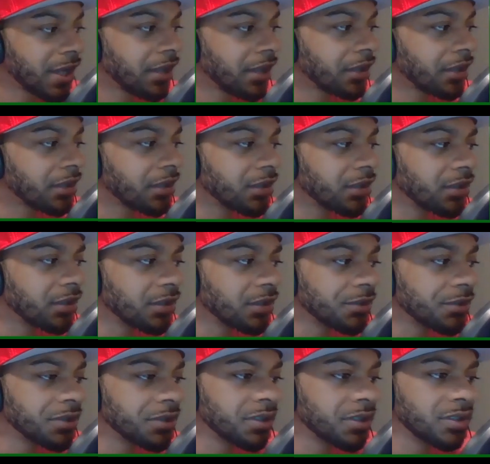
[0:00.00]
and
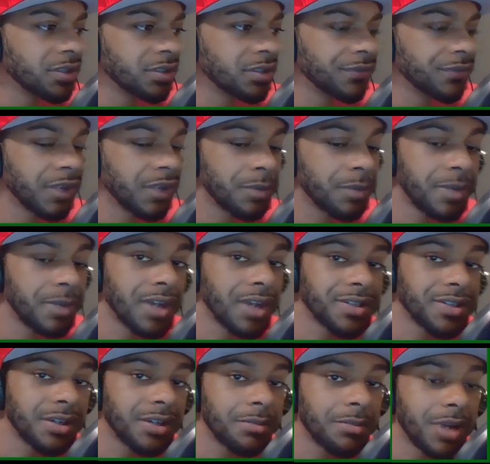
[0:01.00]
she's very
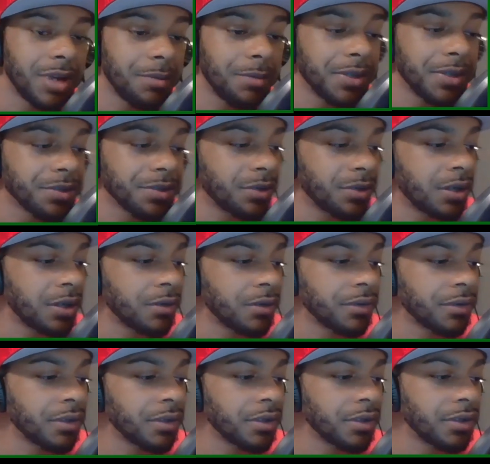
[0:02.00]
passionate about mental
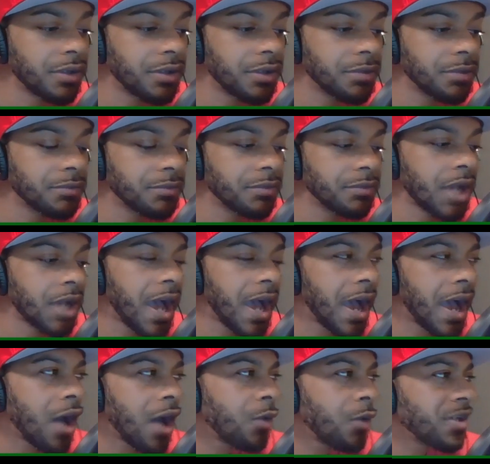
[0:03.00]
health, and I
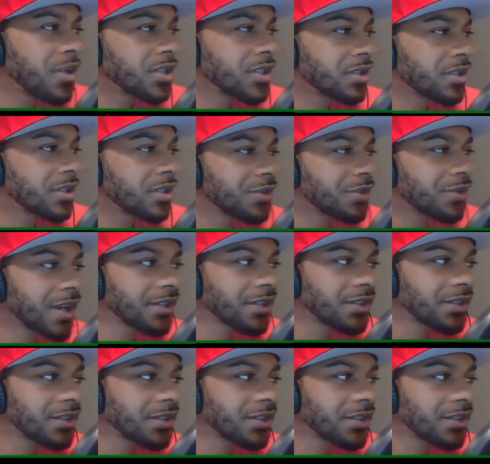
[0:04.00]
always attract,